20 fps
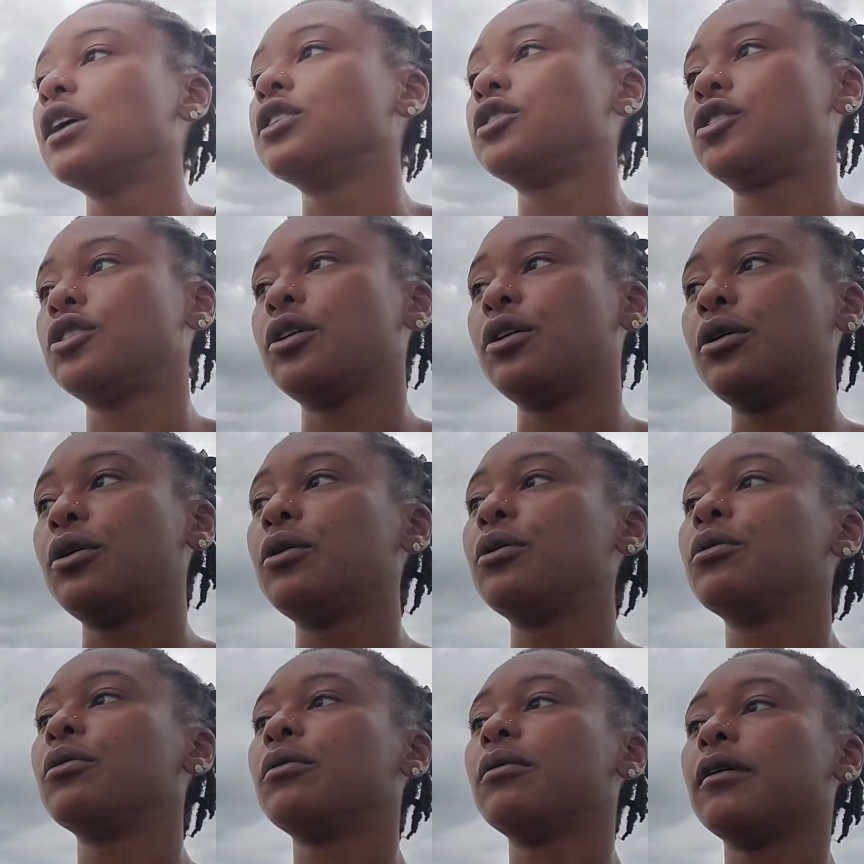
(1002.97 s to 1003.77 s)

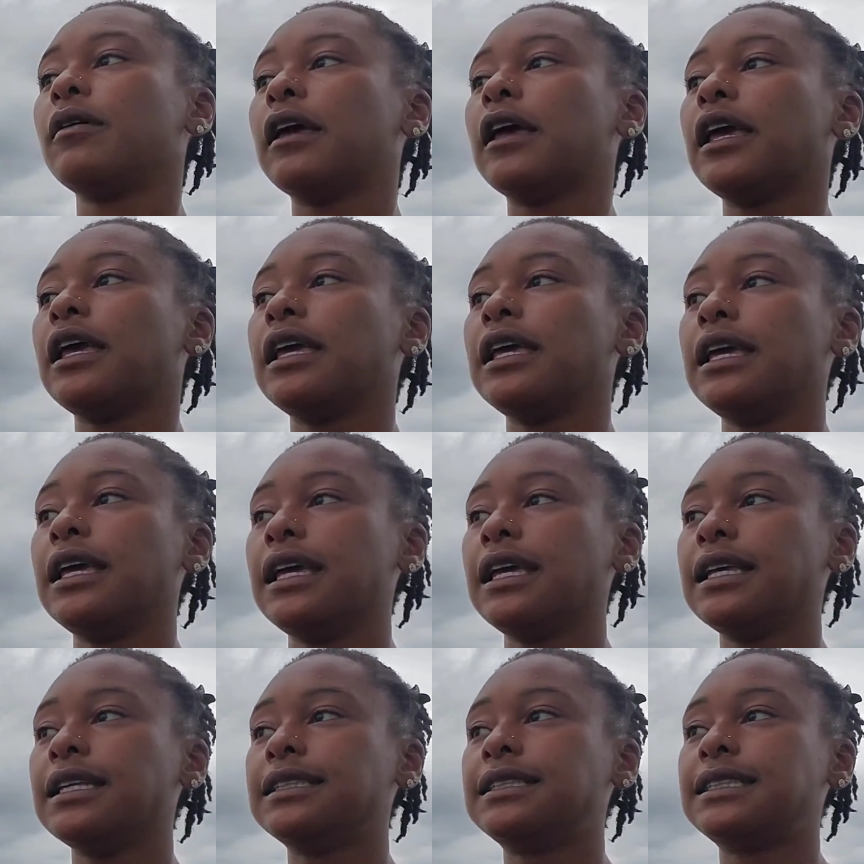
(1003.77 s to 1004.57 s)
So
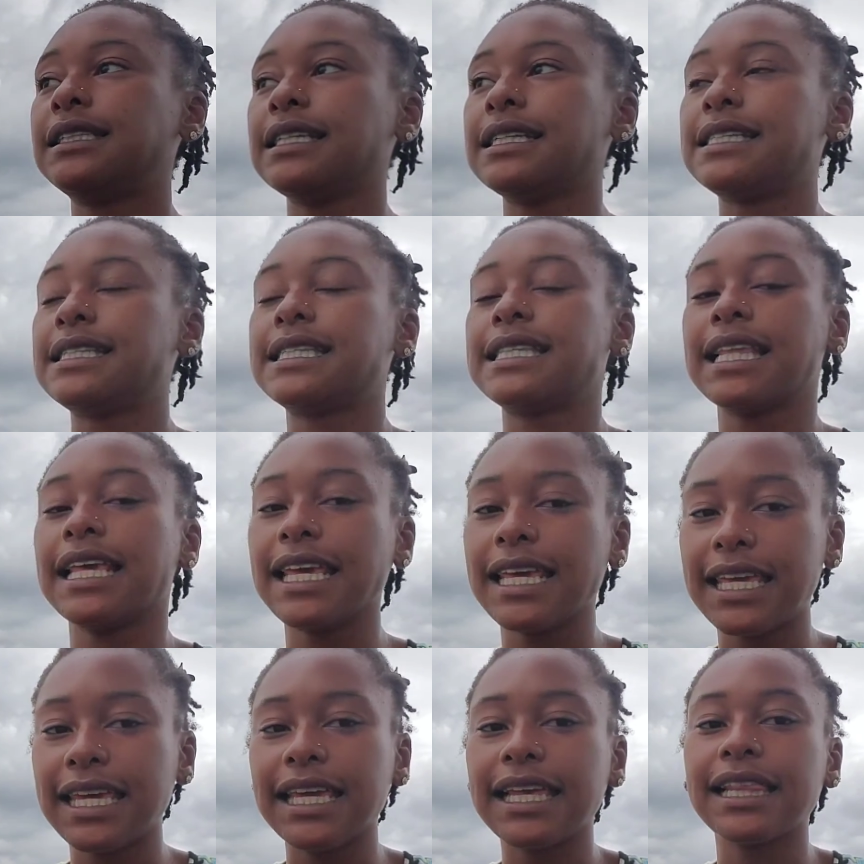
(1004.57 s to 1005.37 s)
it's
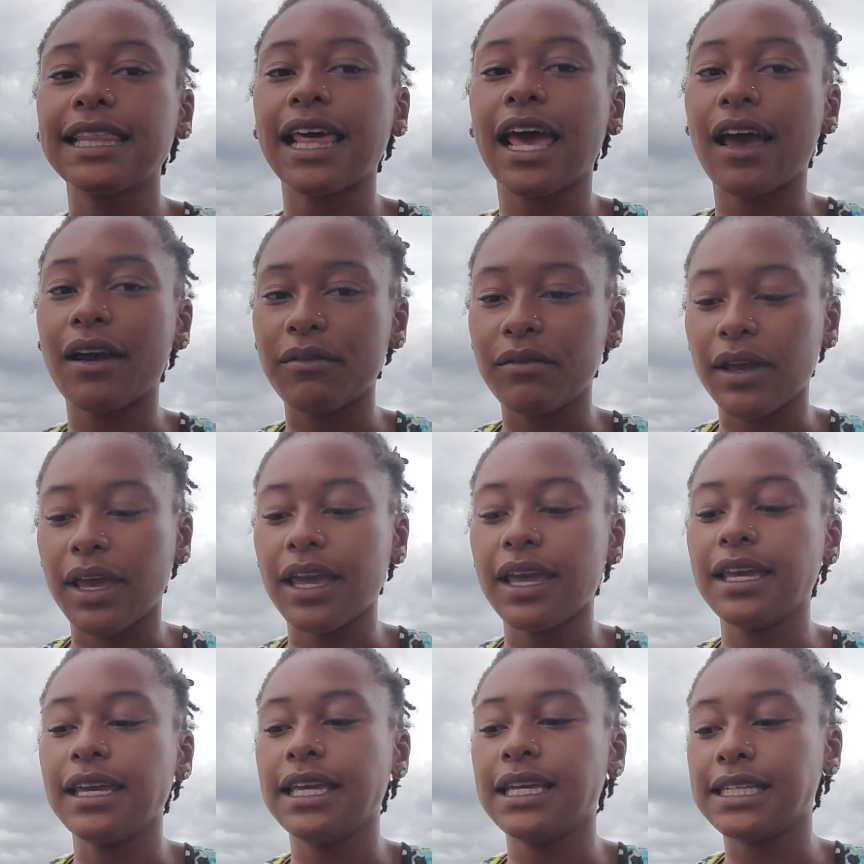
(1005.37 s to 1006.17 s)
thinking that
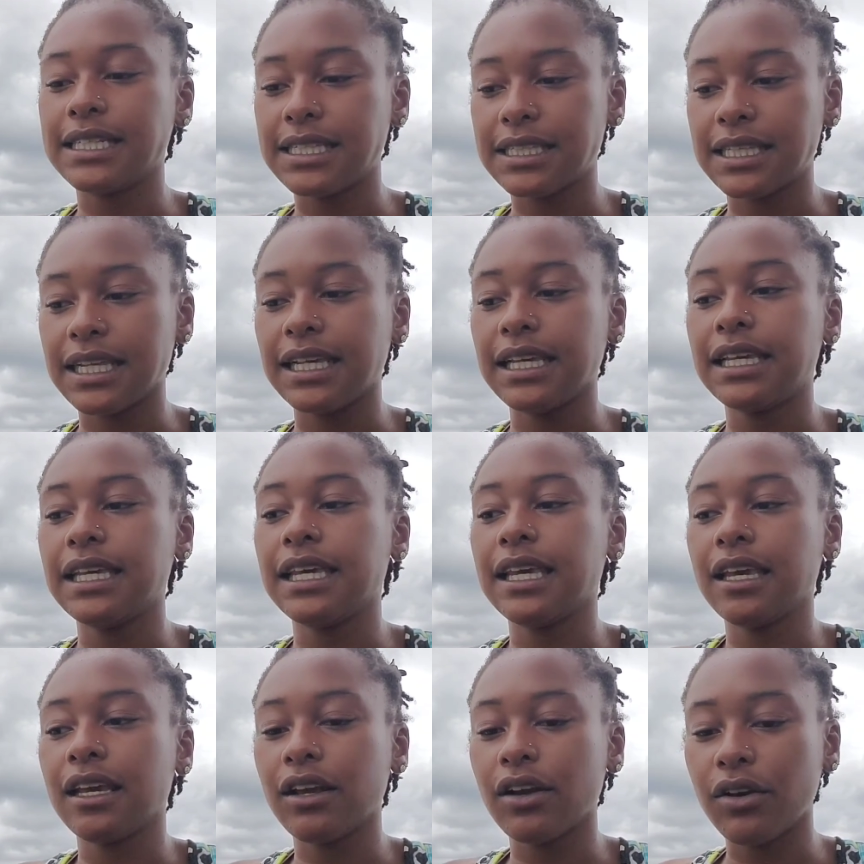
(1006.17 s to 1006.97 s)
way. It's
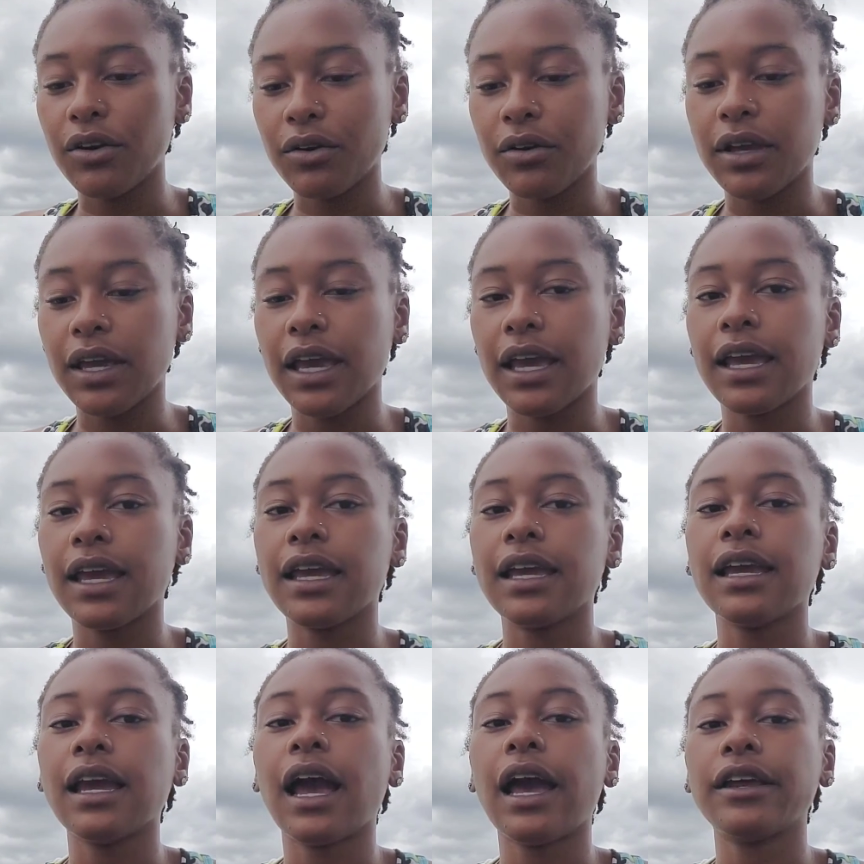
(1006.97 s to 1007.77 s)
thinking,
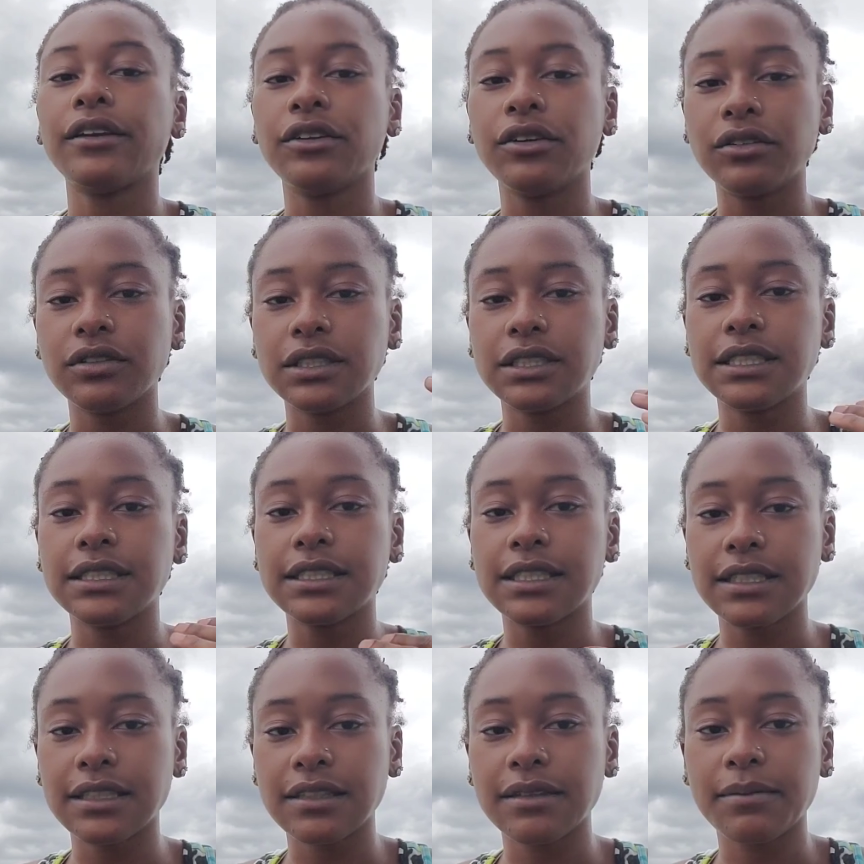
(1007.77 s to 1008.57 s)
okay, I know this
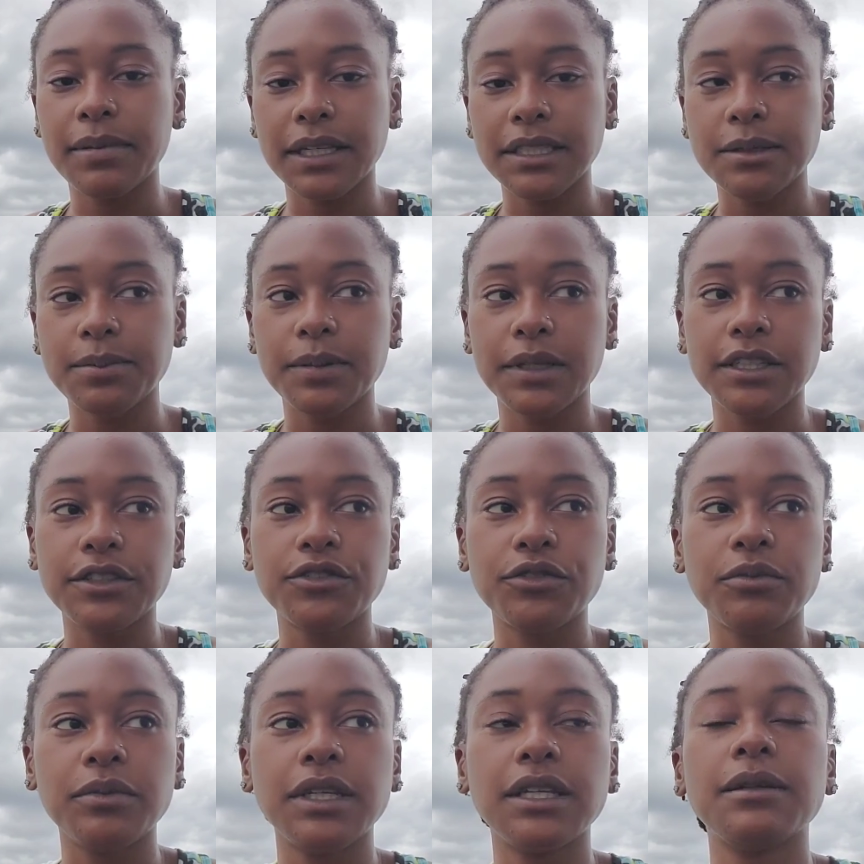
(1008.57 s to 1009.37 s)
isn't the best place
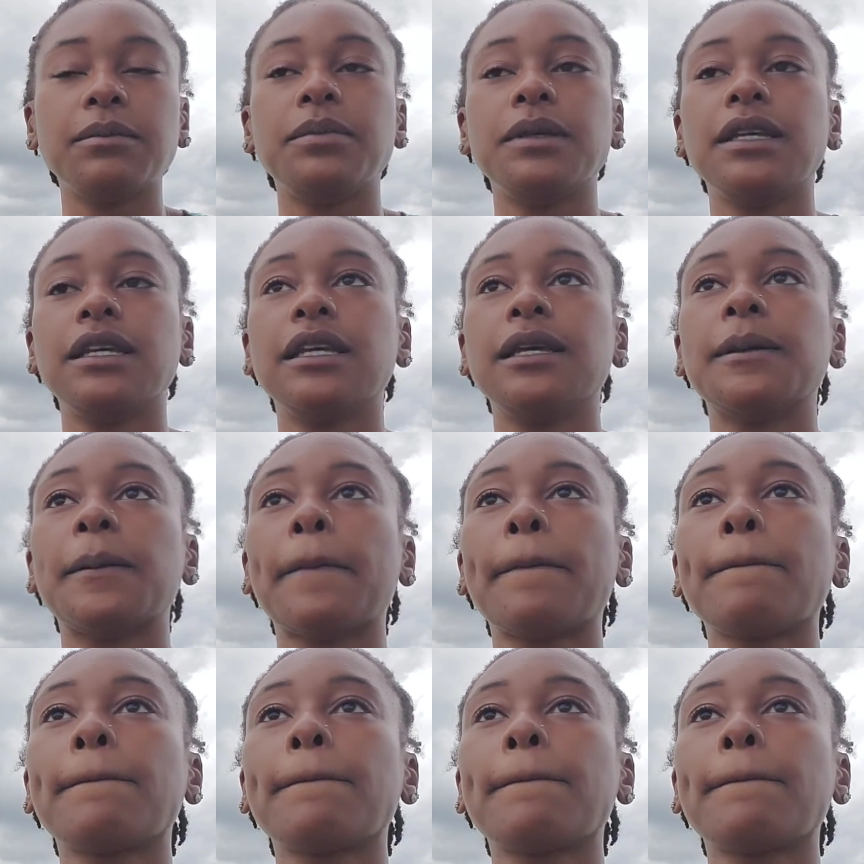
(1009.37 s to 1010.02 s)
for me to be.